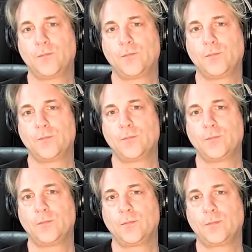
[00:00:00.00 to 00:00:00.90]

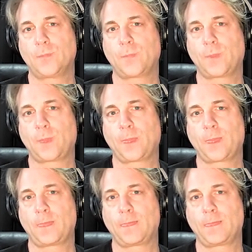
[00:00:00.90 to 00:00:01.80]

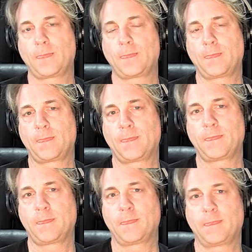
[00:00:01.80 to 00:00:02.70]

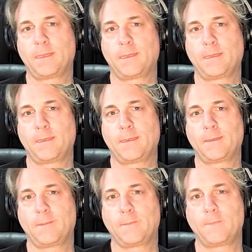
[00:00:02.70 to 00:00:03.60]

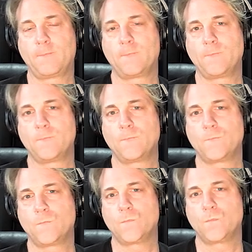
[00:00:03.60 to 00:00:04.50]

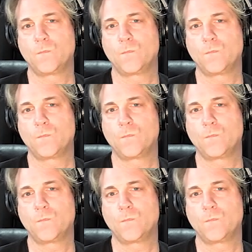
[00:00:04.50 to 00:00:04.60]
No words are spoken by the person on screen.